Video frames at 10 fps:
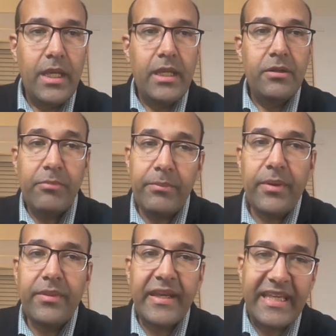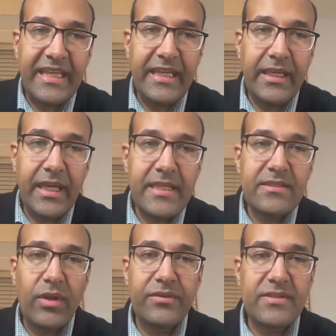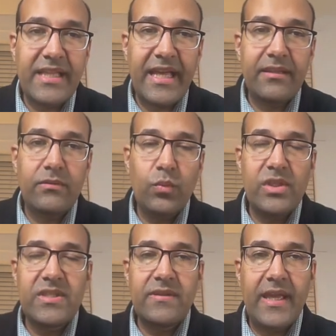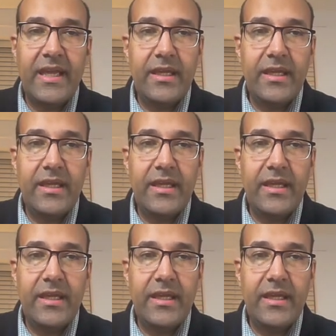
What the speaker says: Remember, the key is to understand what's the